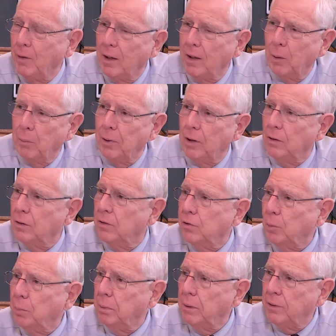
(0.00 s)
We got a pretty good
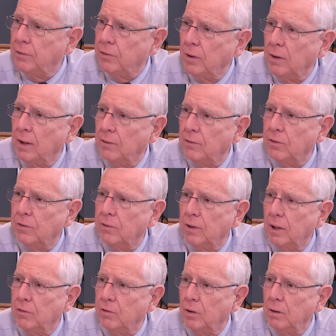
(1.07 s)
surplus, and
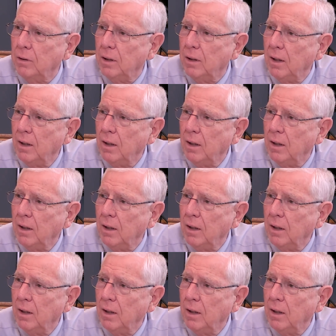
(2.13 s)
that's good.